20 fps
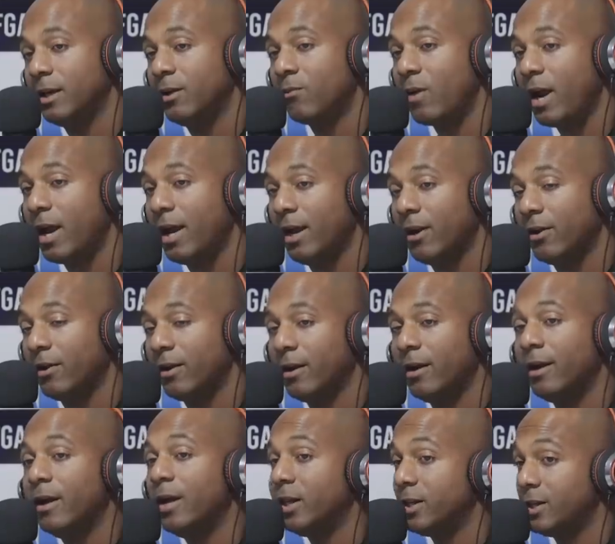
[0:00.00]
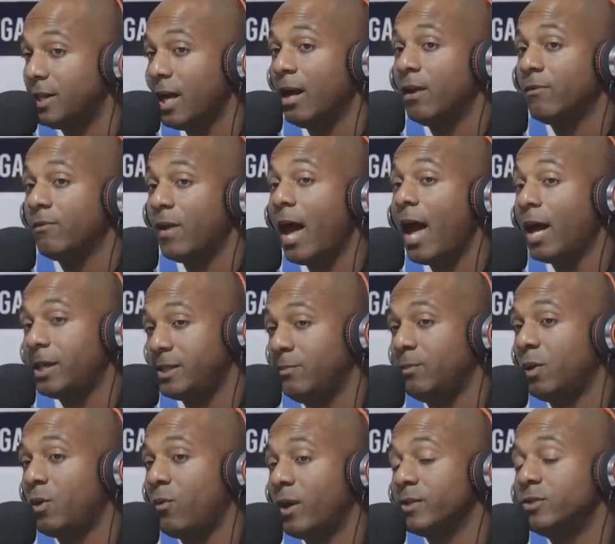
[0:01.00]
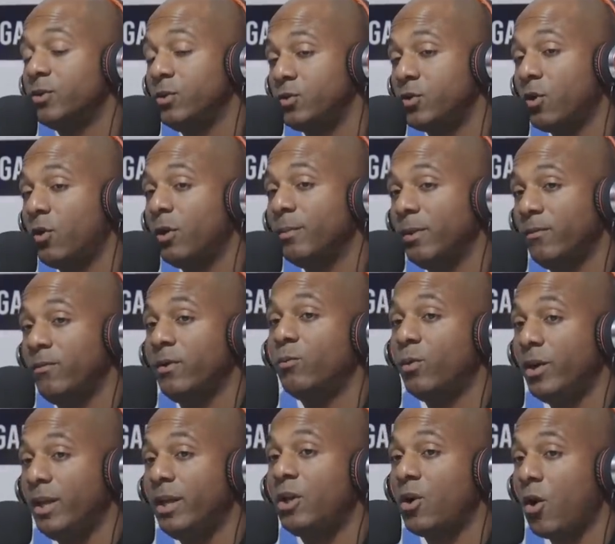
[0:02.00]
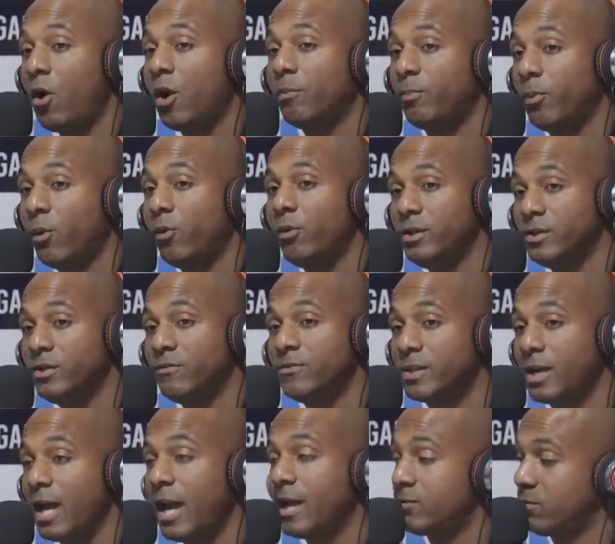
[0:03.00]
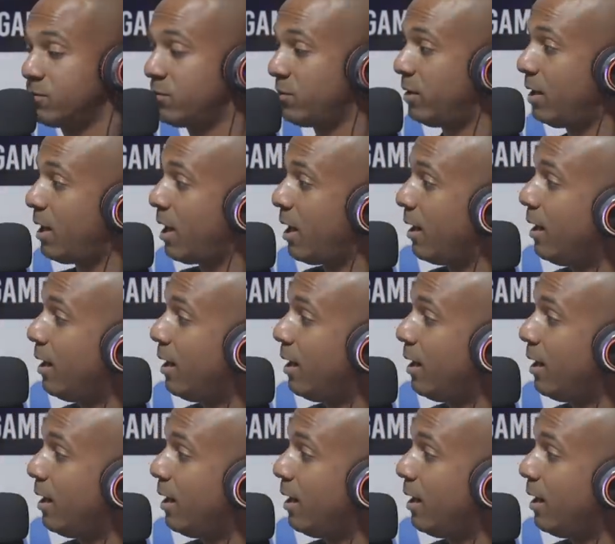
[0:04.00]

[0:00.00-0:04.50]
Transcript: him right here. Dev, ask him the question. You told him if it, would he call the police if his cakes was on line.